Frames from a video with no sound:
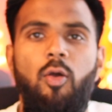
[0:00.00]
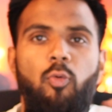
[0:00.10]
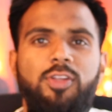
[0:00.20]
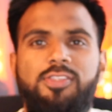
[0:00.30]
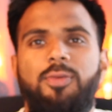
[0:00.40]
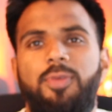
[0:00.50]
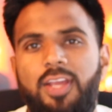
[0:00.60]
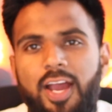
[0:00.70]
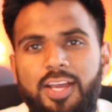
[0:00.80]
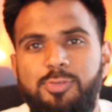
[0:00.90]
What's up, you
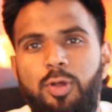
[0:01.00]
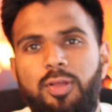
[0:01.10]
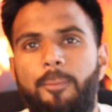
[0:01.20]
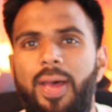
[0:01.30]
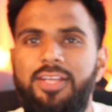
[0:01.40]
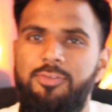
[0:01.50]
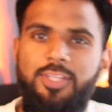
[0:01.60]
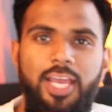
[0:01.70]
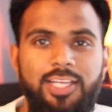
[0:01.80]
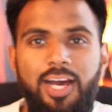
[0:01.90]
guys? Welcome back to the
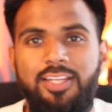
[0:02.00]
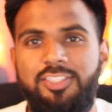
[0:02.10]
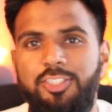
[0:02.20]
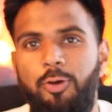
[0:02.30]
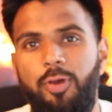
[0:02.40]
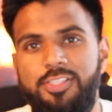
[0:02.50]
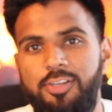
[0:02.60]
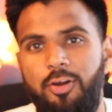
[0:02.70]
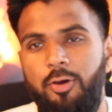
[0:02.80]
Ikhanic Show. It's your